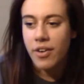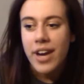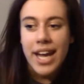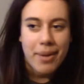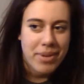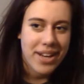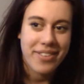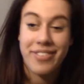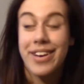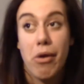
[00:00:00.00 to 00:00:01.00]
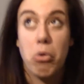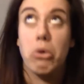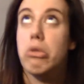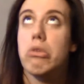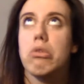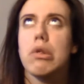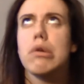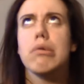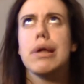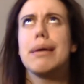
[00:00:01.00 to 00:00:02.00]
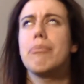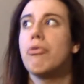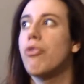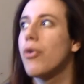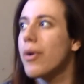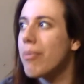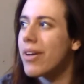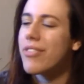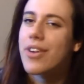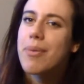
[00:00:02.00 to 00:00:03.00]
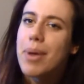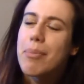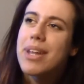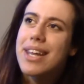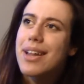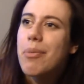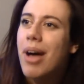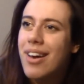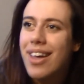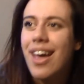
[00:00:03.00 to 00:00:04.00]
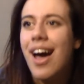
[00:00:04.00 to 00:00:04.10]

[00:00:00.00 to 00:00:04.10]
Right, I mean, I've never really said her name before, but if you're gonna make a big deal about it,